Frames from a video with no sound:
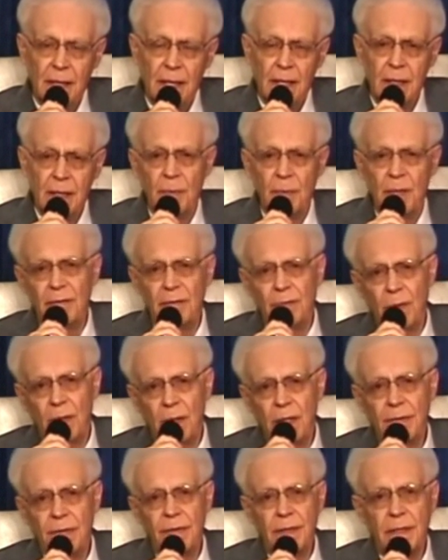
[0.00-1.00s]
and above
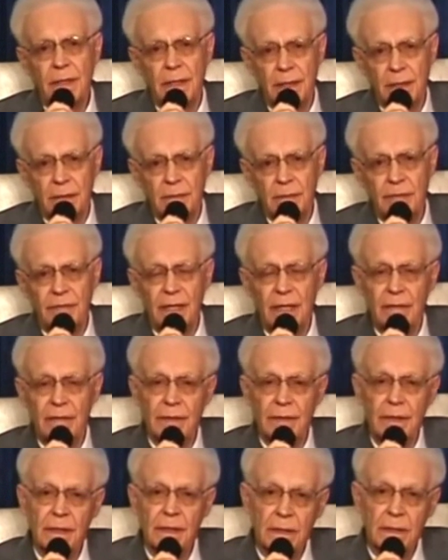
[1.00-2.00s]
all, that the kingdom of
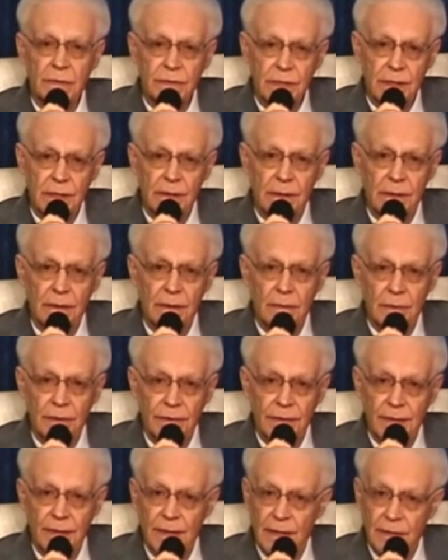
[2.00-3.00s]
heaven is here
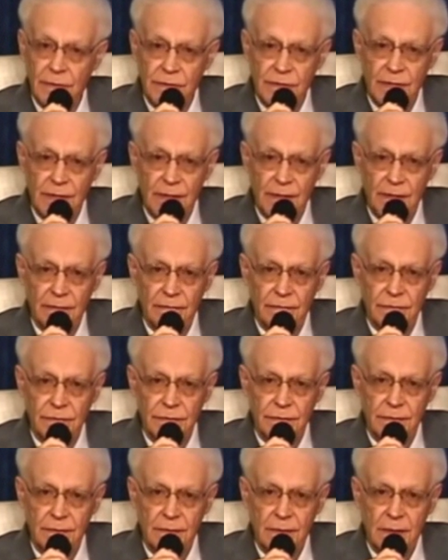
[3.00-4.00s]
within
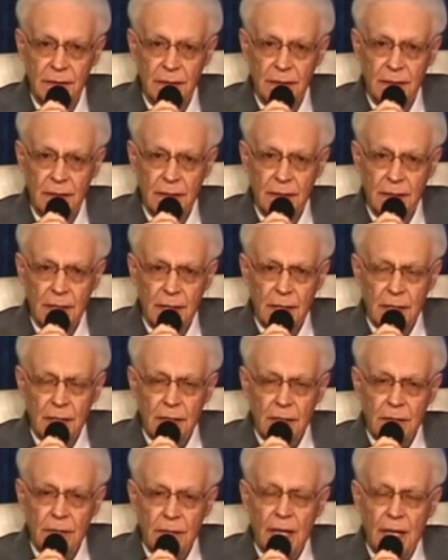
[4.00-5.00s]
ourselves.
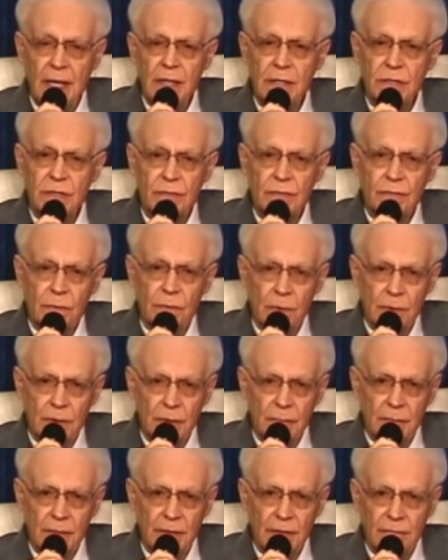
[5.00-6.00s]
The highest
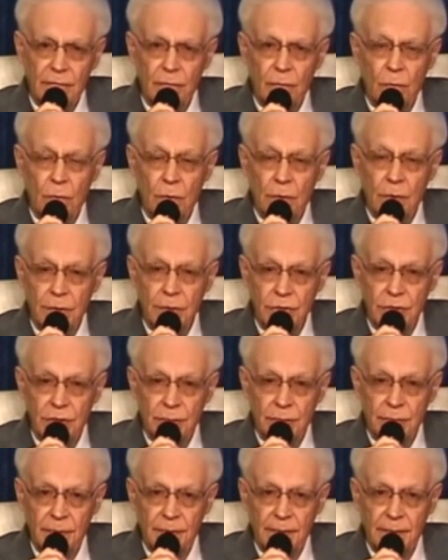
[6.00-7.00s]
form of
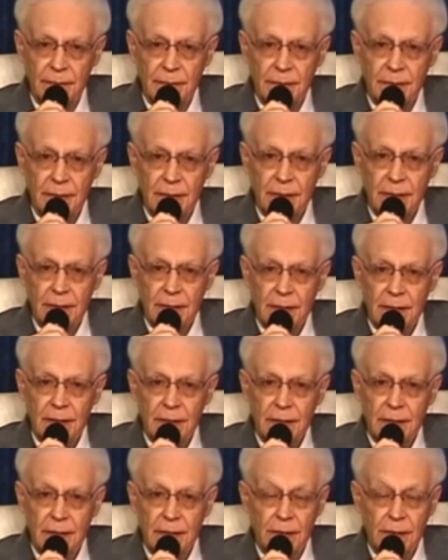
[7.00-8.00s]
worship
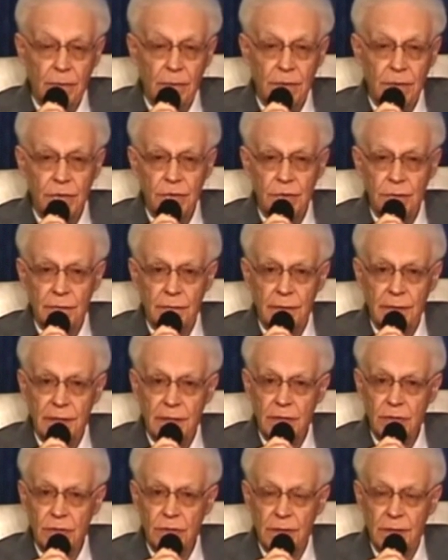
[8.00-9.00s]
in a Christian
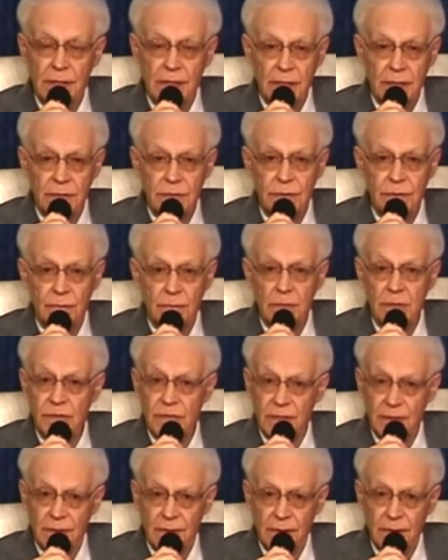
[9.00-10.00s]
tradition is
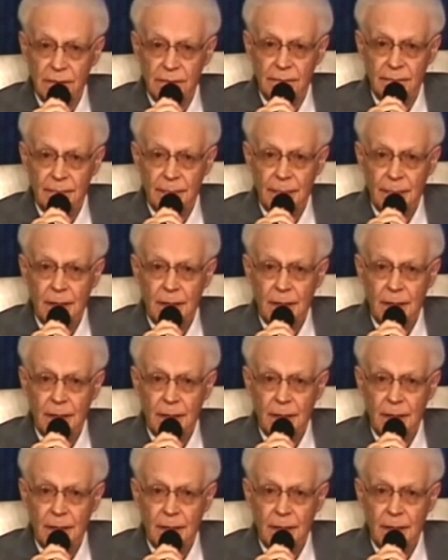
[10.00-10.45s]
mystical.